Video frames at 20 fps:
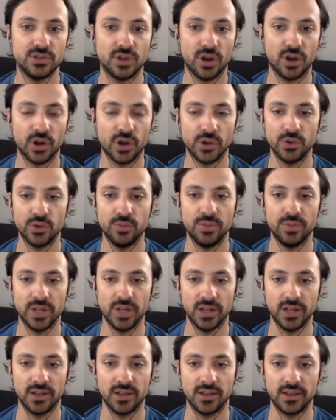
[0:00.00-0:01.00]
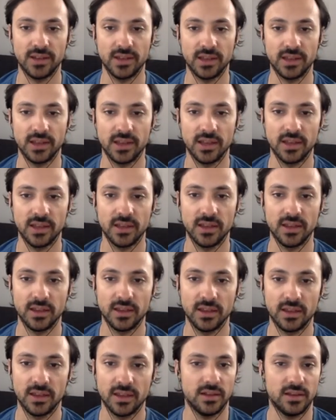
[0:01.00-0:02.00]
are you building
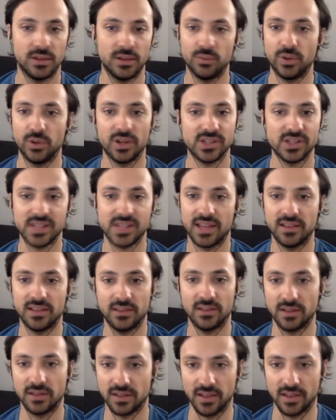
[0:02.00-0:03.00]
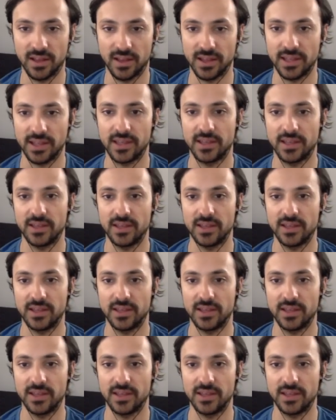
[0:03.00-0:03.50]
and what does that look like?